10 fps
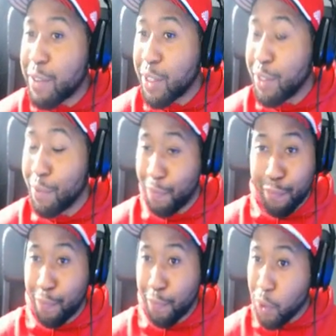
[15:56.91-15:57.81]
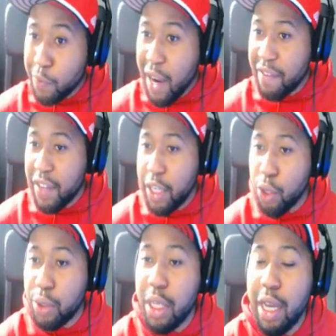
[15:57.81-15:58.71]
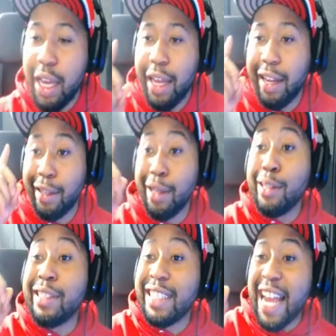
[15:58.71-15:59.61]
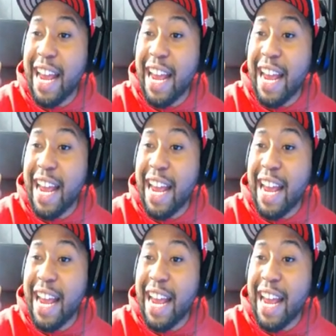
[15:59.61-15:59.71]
videos, Lil Xan